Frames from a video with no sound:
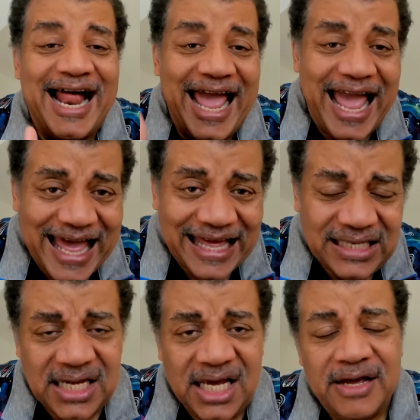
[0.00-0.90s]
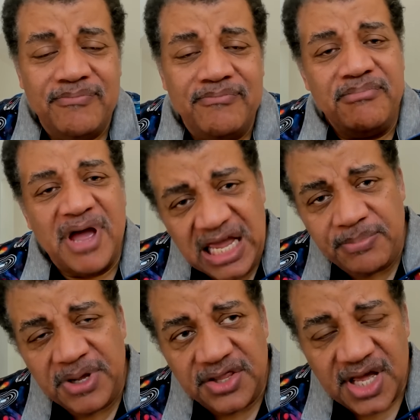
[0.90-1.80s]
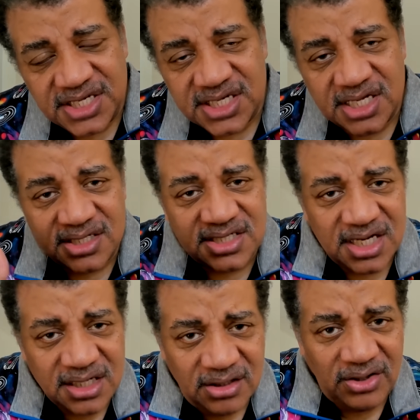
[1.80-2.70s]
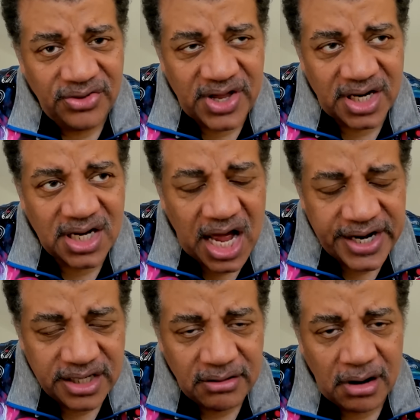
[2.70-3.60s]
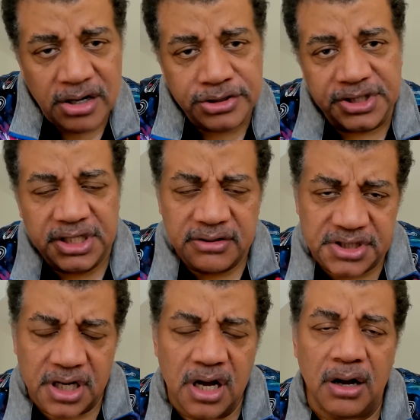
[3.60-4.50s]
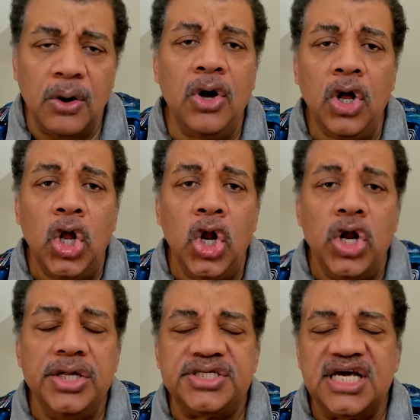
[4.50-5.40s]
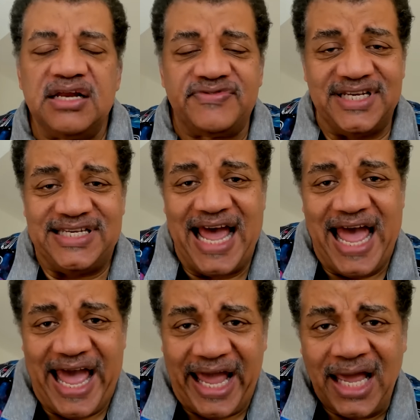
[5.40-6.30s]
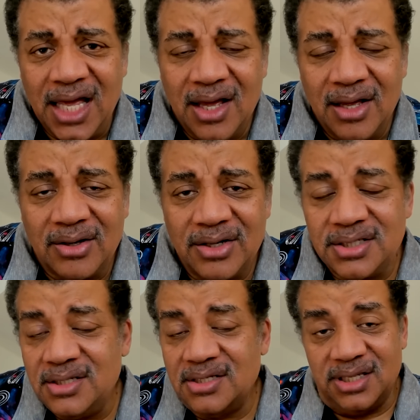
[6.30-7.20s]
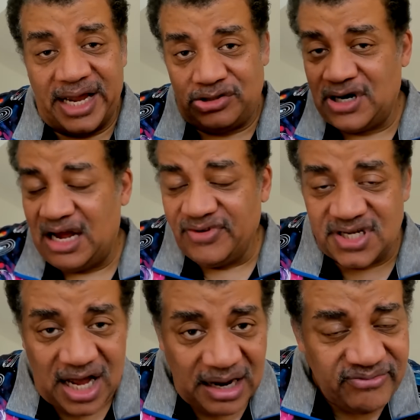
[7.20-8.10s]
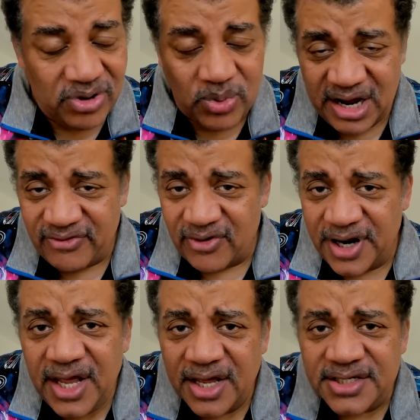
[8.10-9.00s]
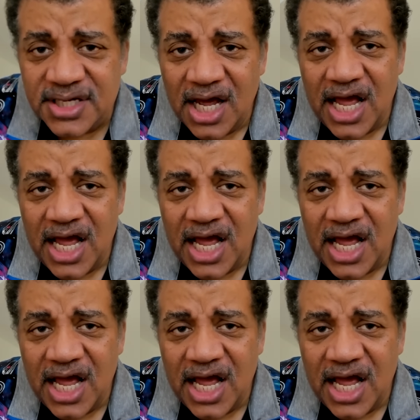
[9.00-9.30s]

And maybe they sent a signal that got here 100 years ago instead of today, because there's light travel time for wherever it is.